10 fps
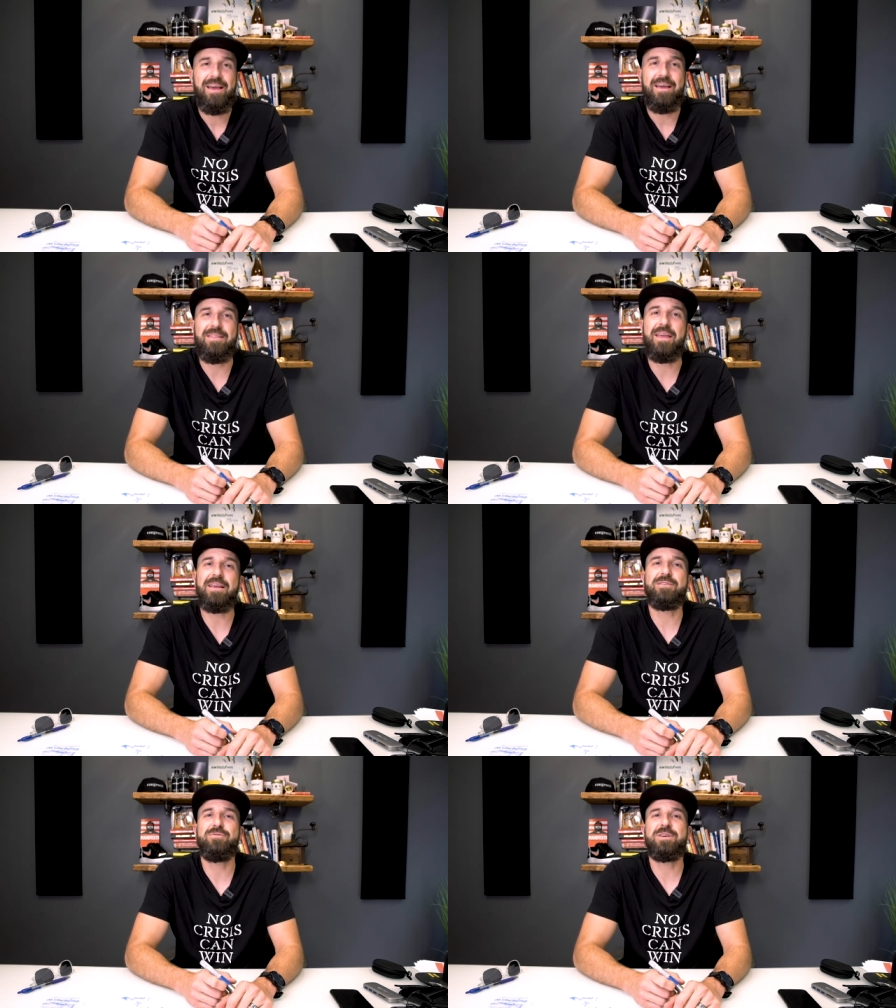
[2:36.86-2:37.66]
and they
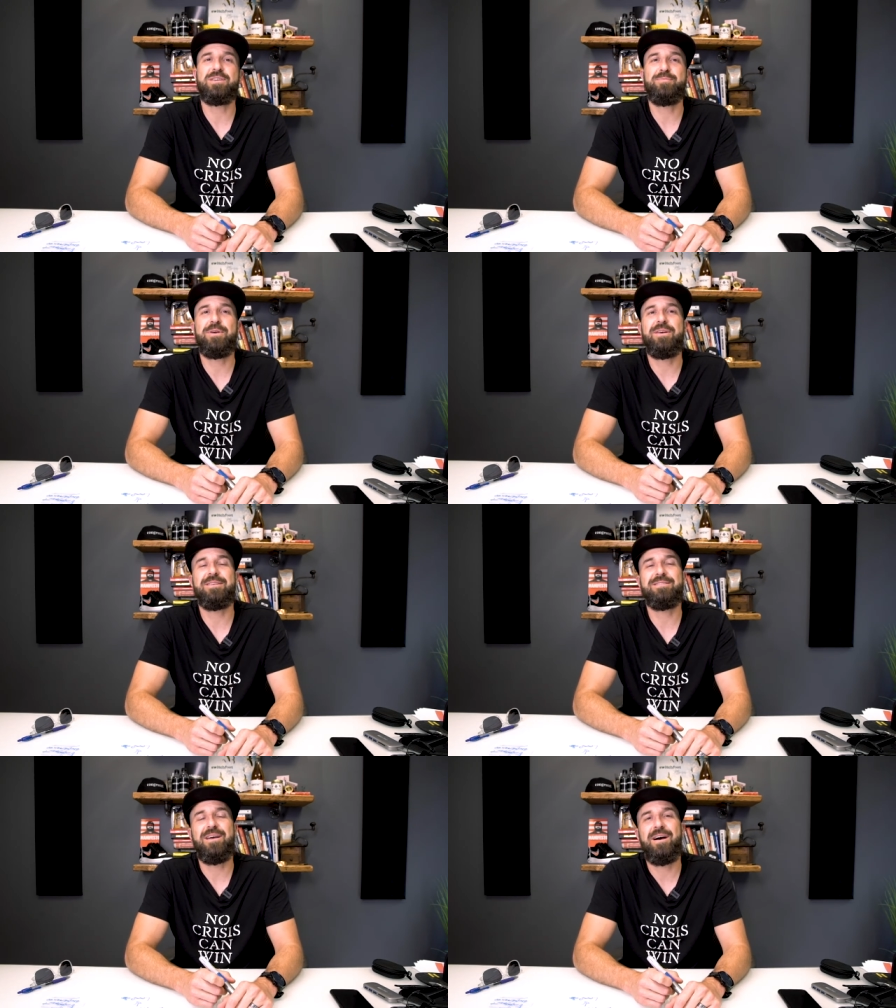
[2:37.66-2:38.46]
get to
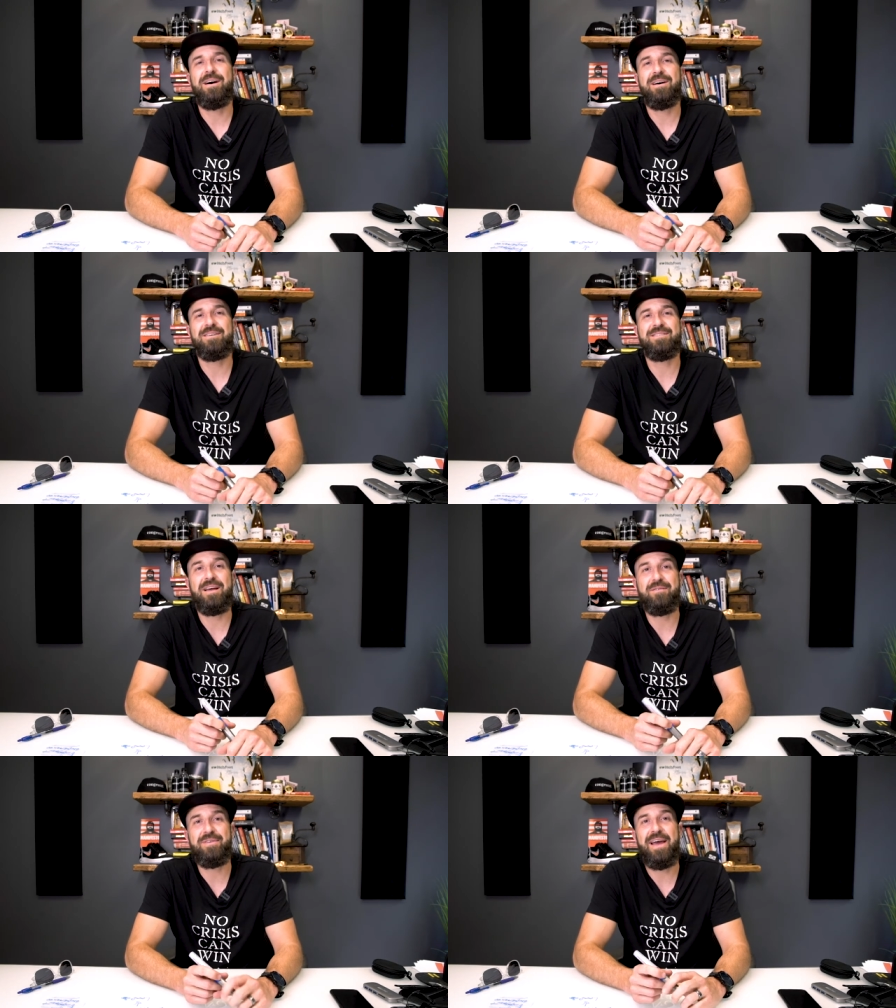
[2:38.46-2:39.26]
experience uh, a
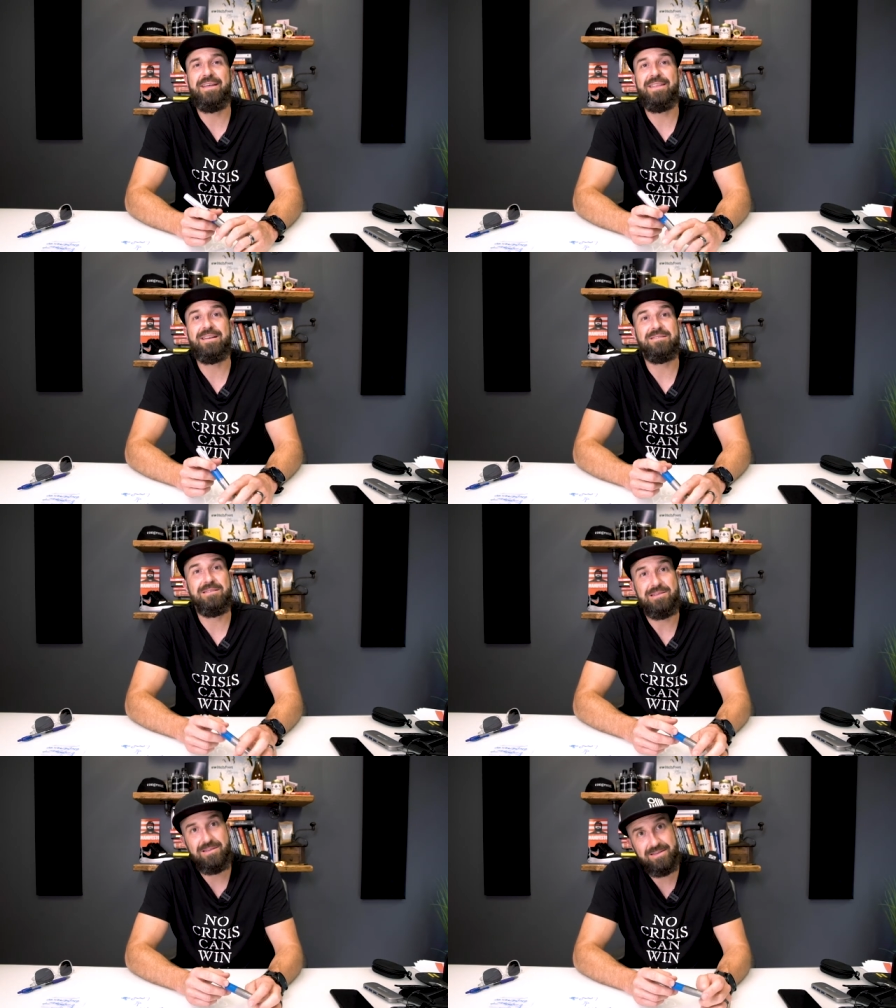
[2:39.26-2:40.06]
side of dad that is a
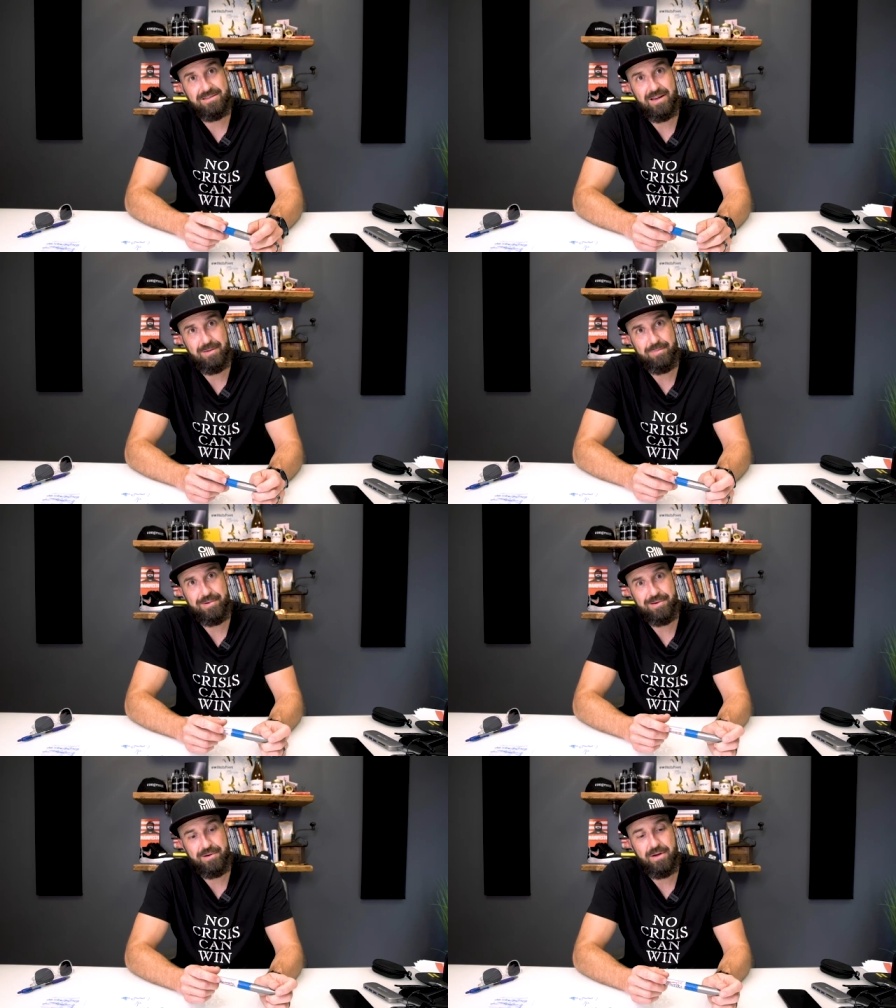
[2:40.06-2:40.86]
little less
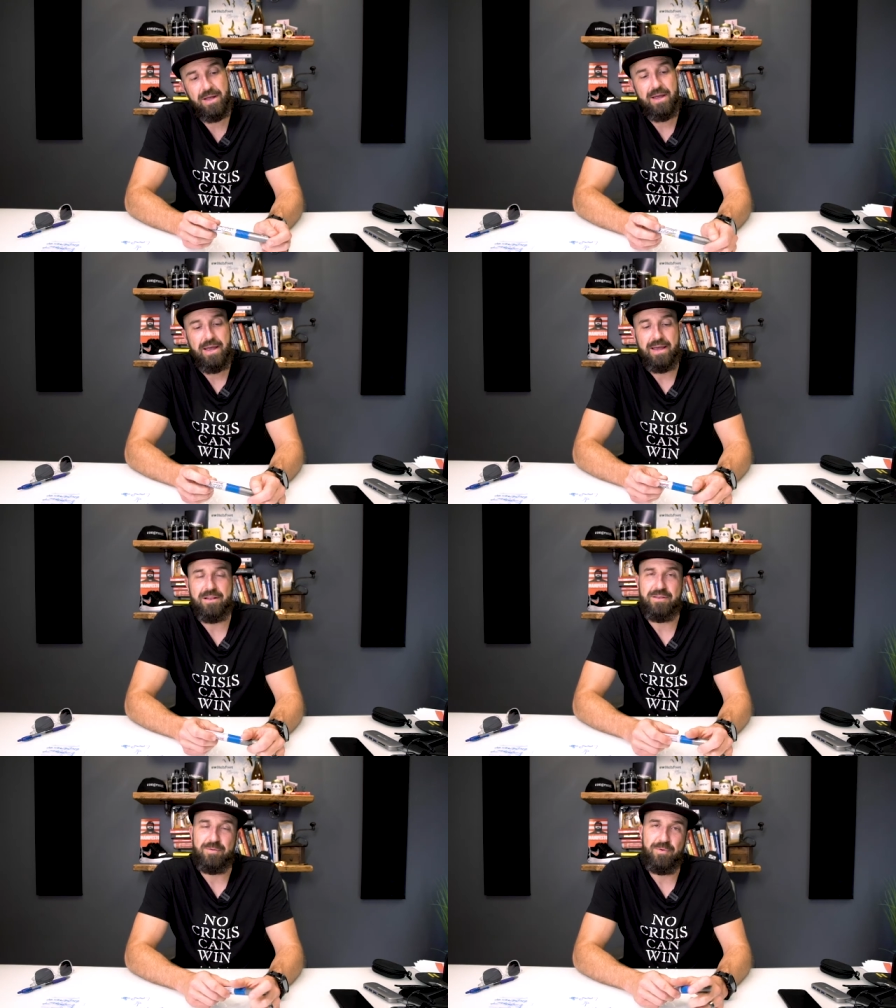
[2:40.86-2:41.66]
hyper and
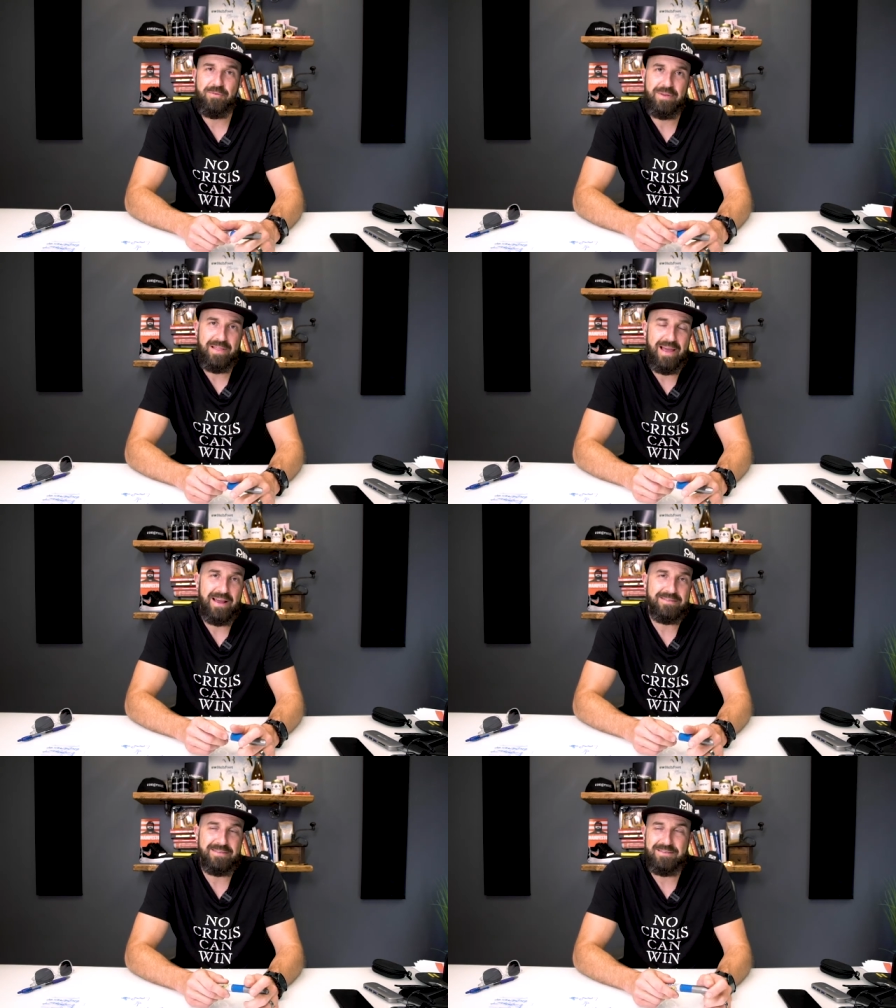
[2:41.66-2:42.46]
a little more relaxed.